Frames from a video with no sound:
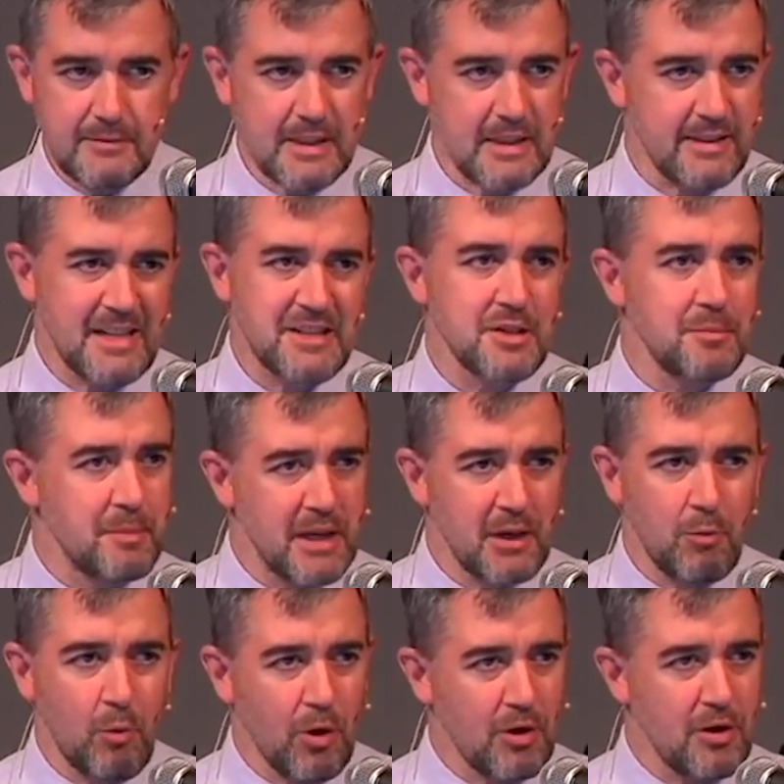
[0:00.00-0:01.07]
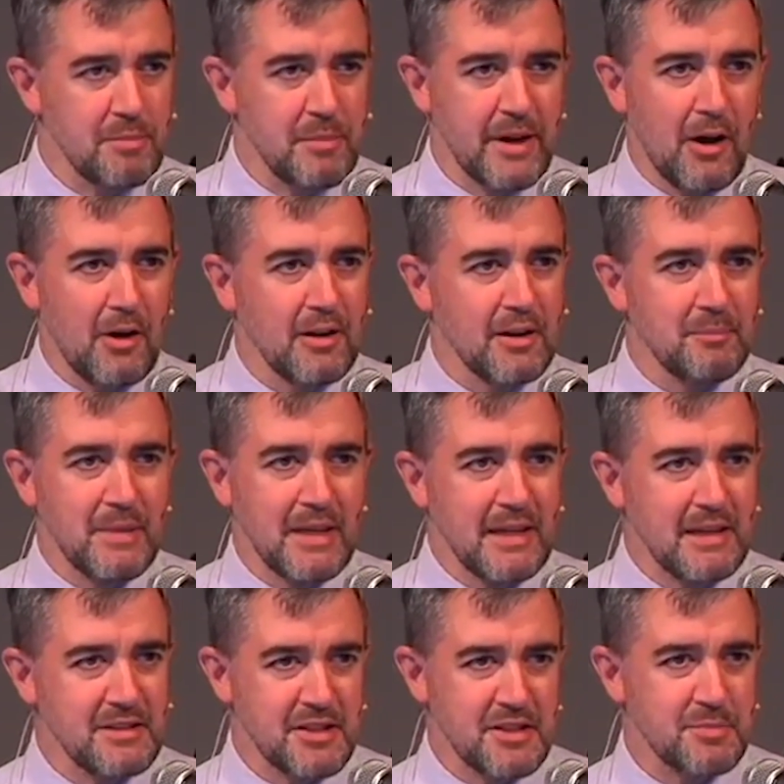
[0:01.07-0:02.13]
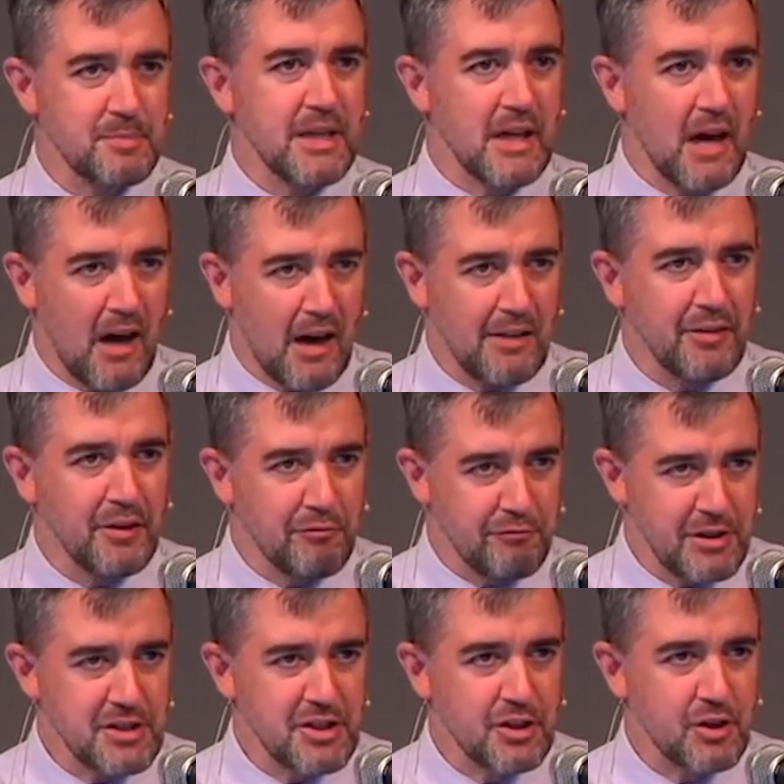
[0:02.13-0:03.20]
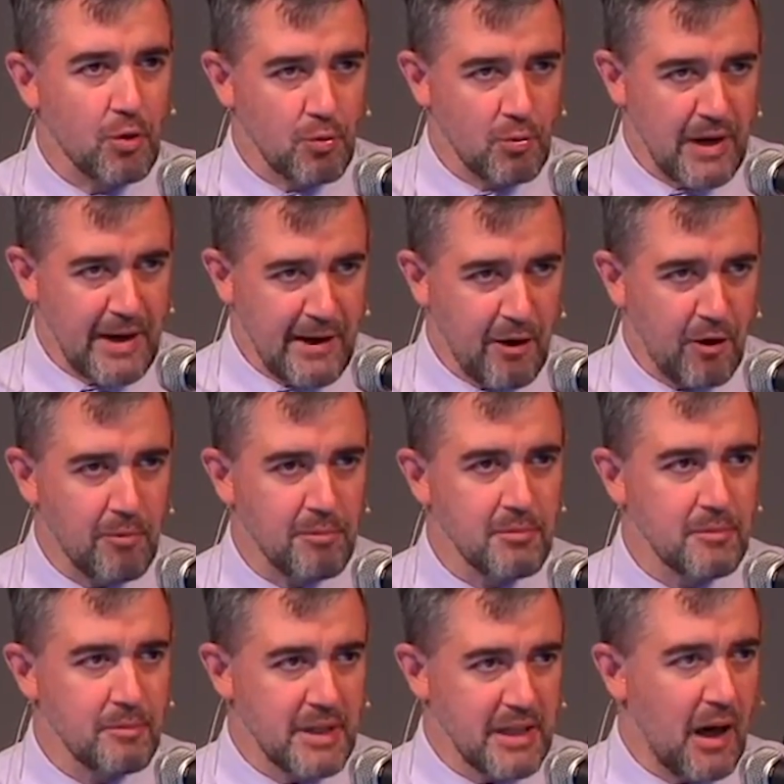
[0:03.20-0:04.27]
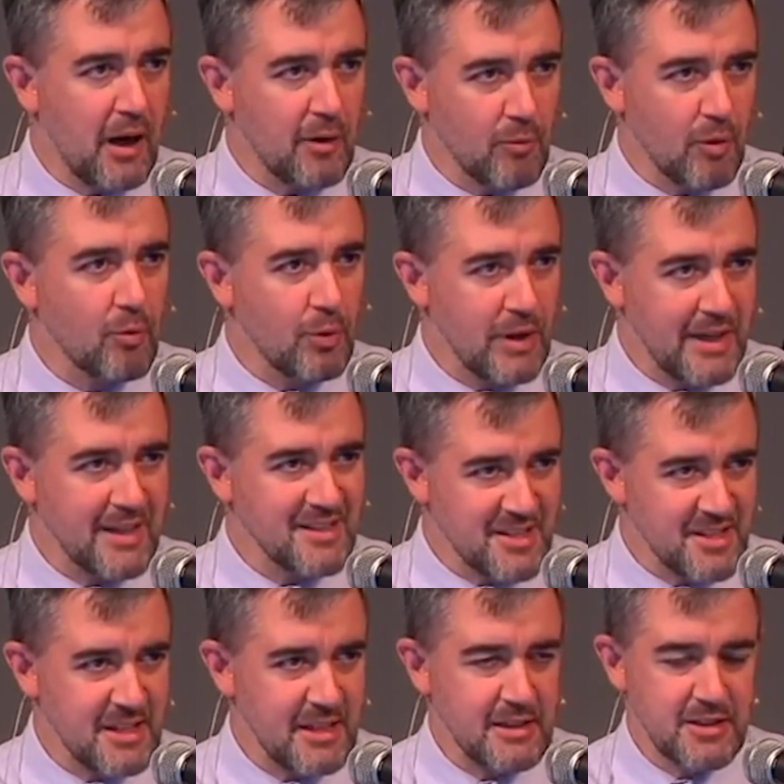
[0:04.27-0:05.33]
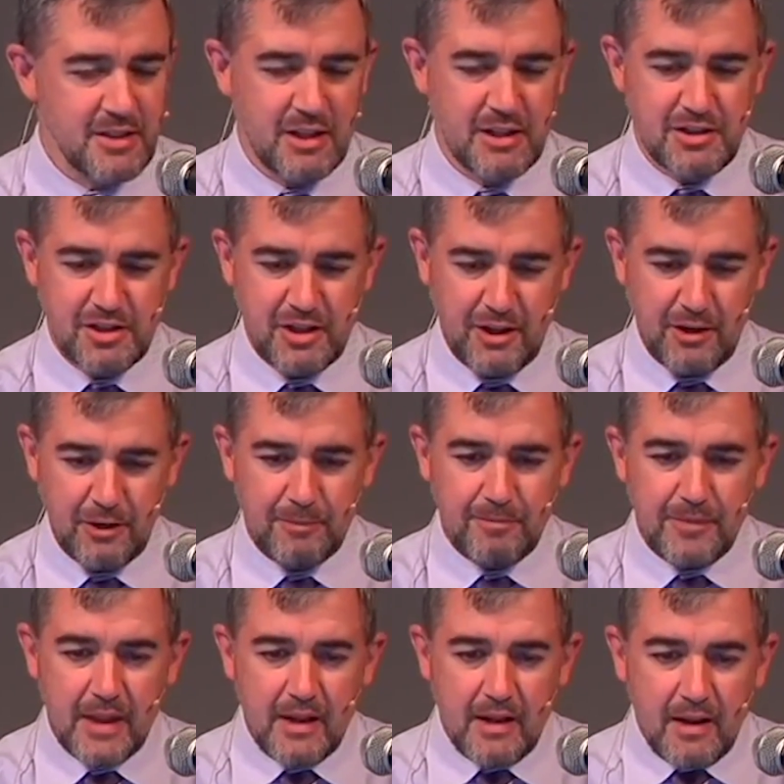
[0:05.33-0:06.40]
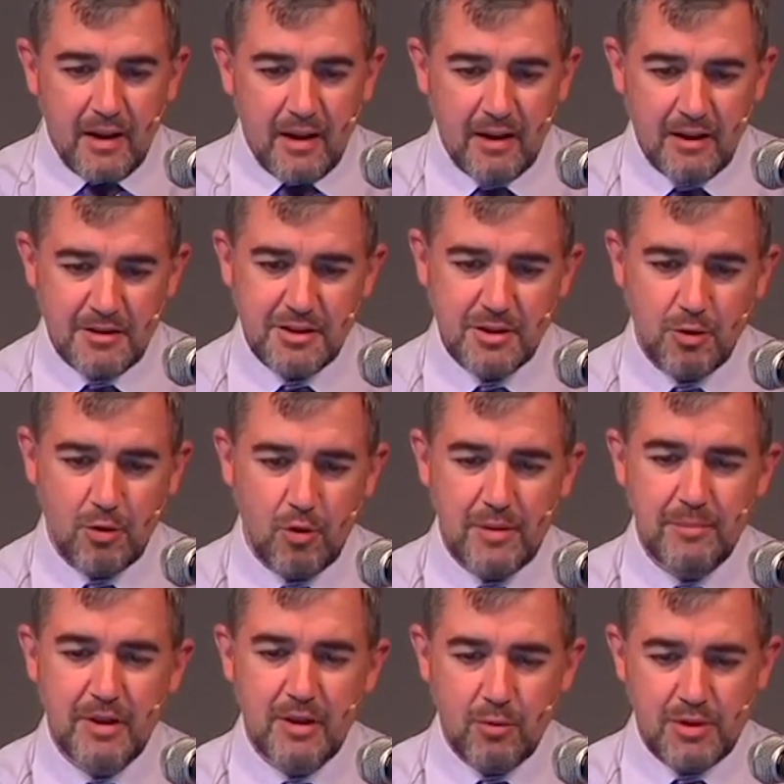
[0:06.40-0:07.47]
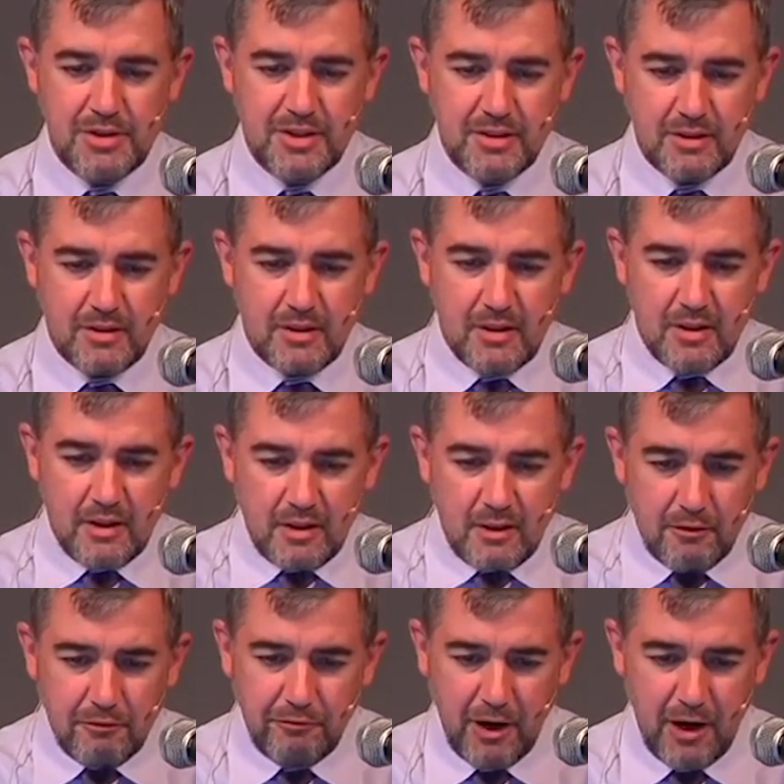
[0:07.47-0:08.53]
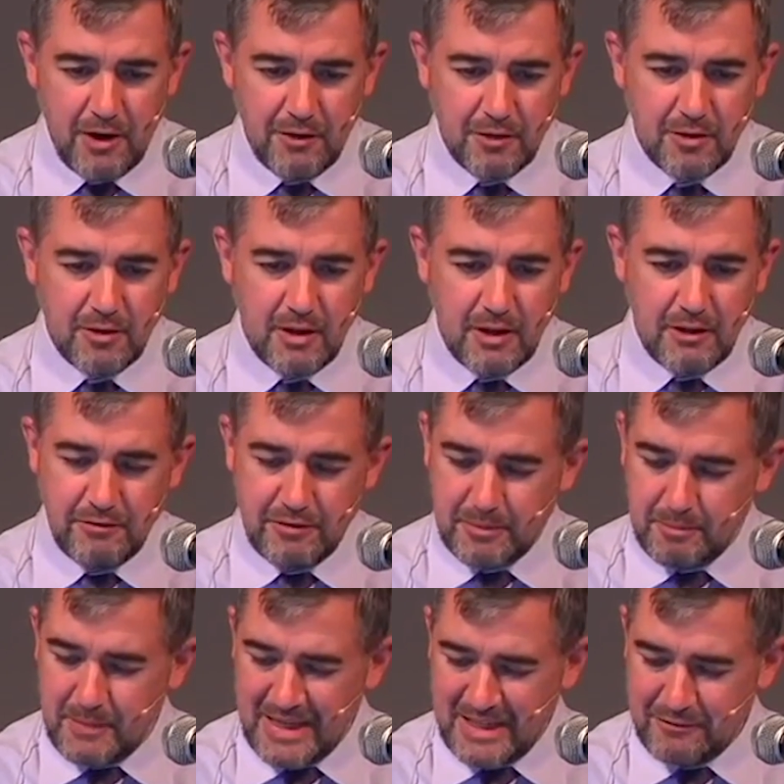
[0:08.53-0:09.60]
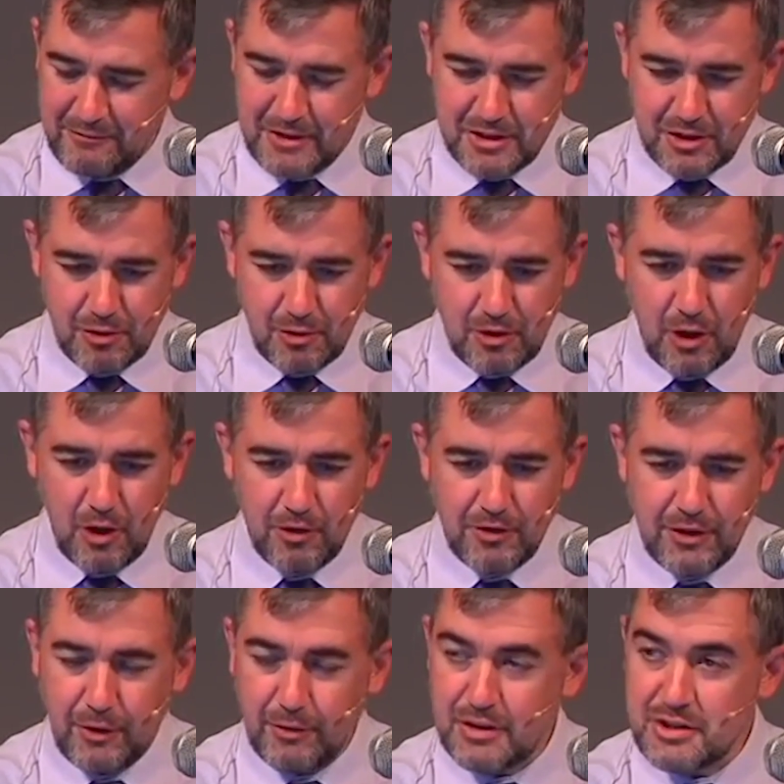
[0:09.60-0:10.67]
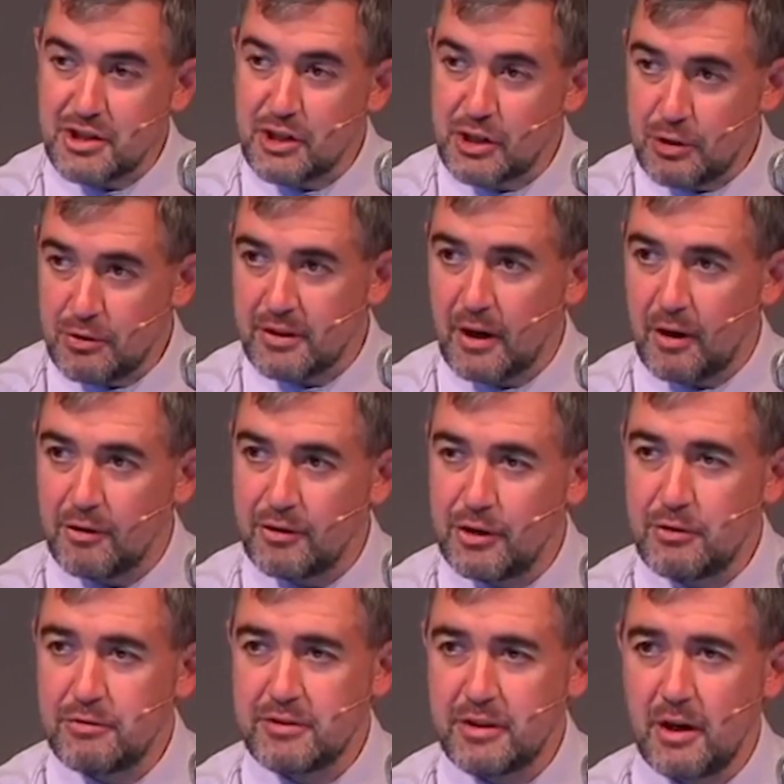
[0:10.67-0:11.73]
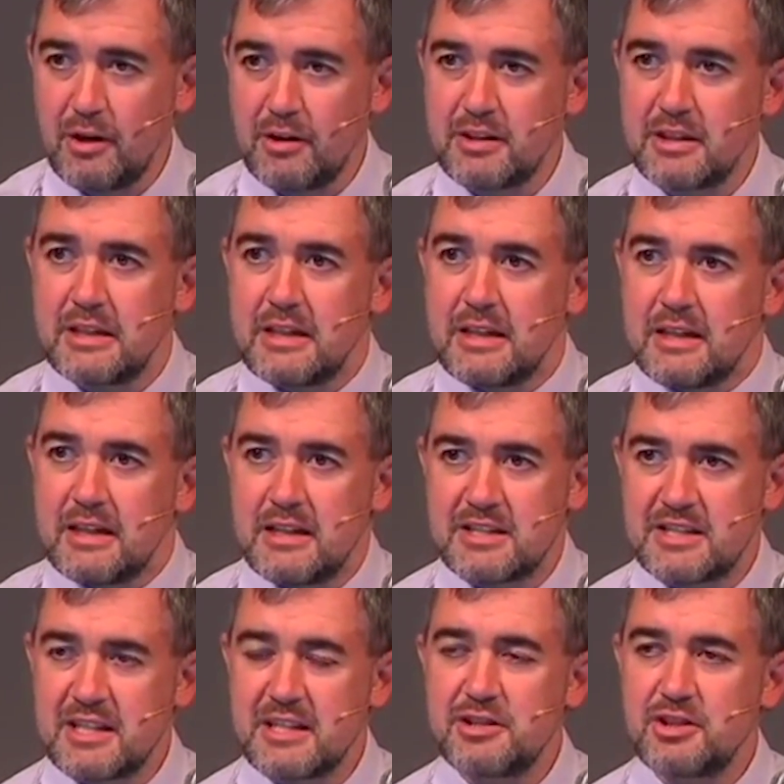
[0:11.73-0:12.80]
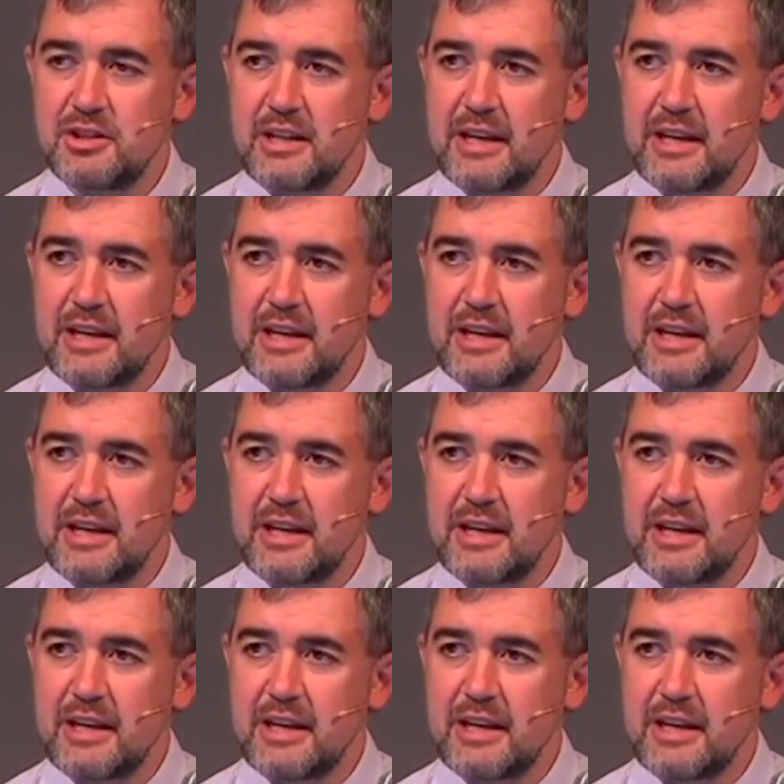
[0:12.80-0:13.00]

that's a big word, but all it means is beyond the physical realm, beyond what we can see and touch here. So Quimby was the father of the metaphysical cult known as New Thought. New Thought essentially